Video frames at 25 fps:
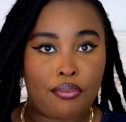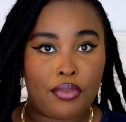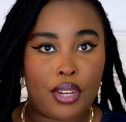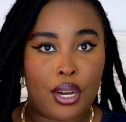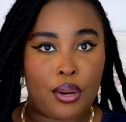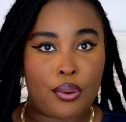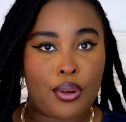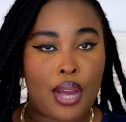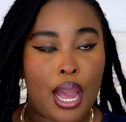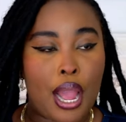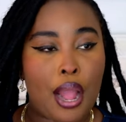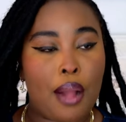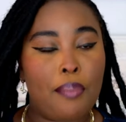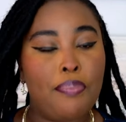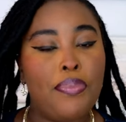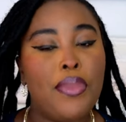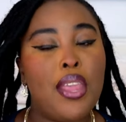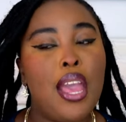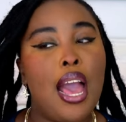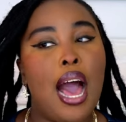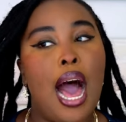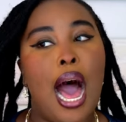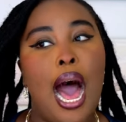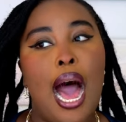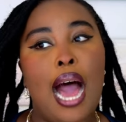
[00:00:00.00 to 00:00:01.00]
Okay,
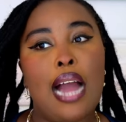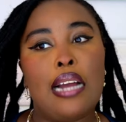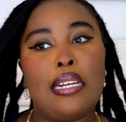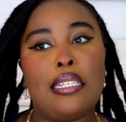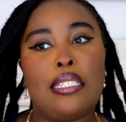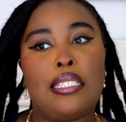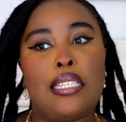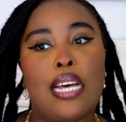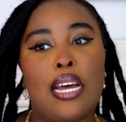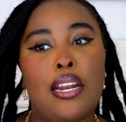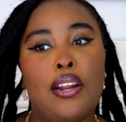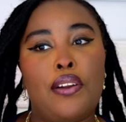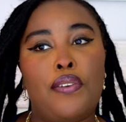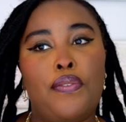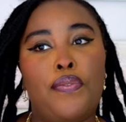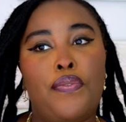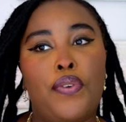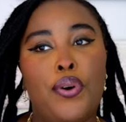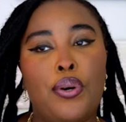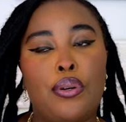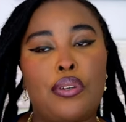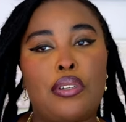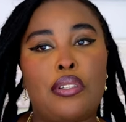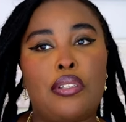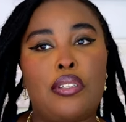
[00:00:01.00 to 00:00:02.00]
I started
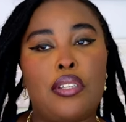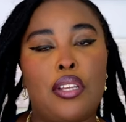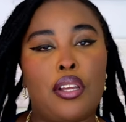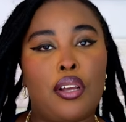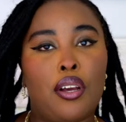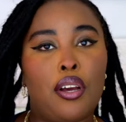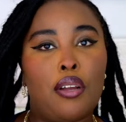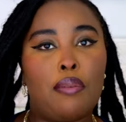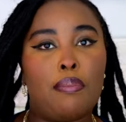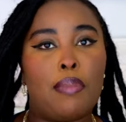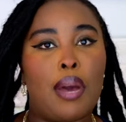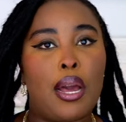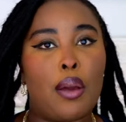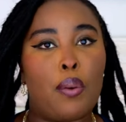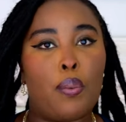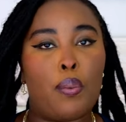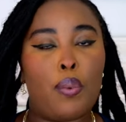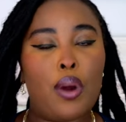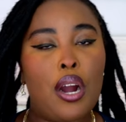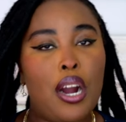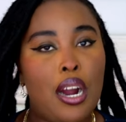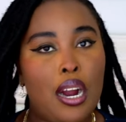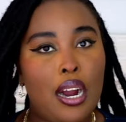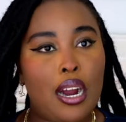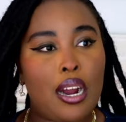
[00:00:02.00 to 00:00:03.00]
focusing on my
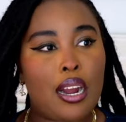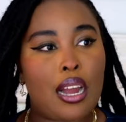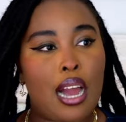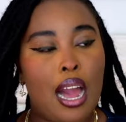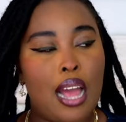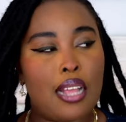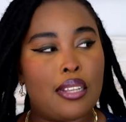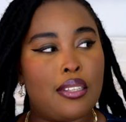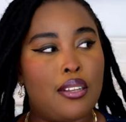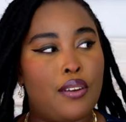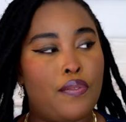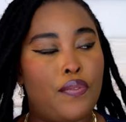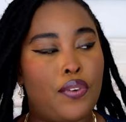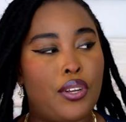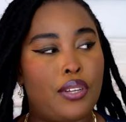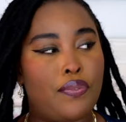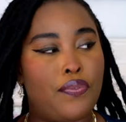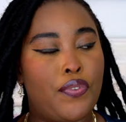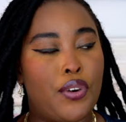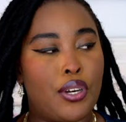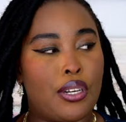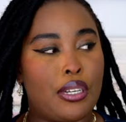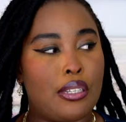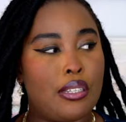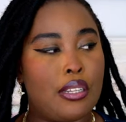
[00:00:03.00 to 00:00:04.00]
work, I started
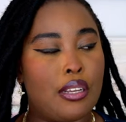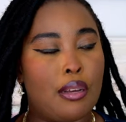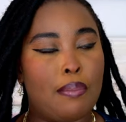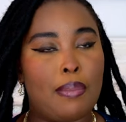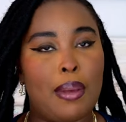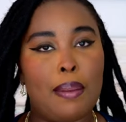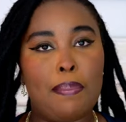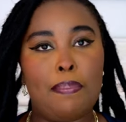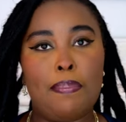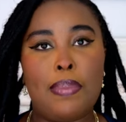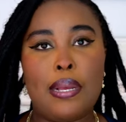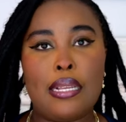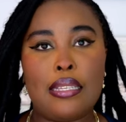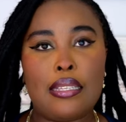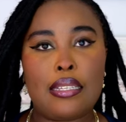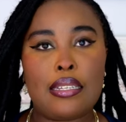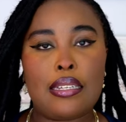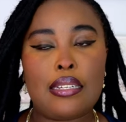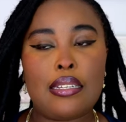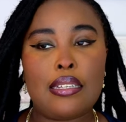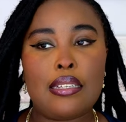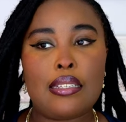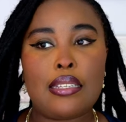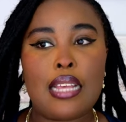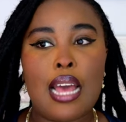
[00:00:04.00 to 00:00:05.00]
focusing on my
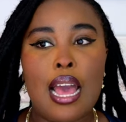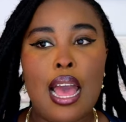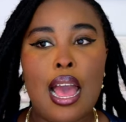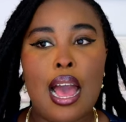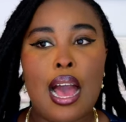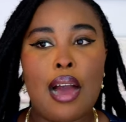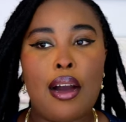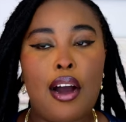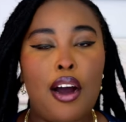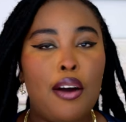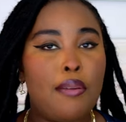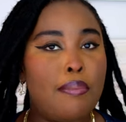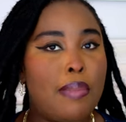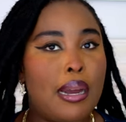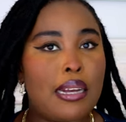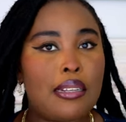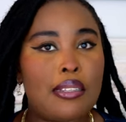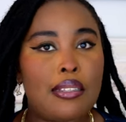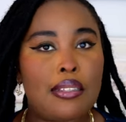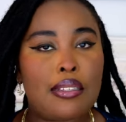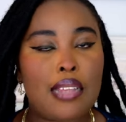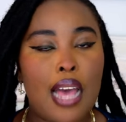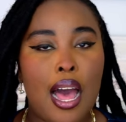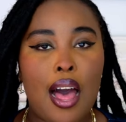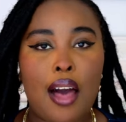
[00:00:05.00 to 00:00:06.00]
business, on
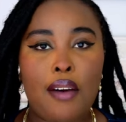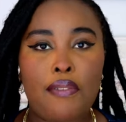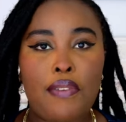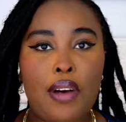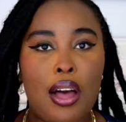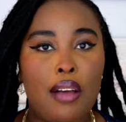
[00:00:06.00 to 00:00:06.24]
myself.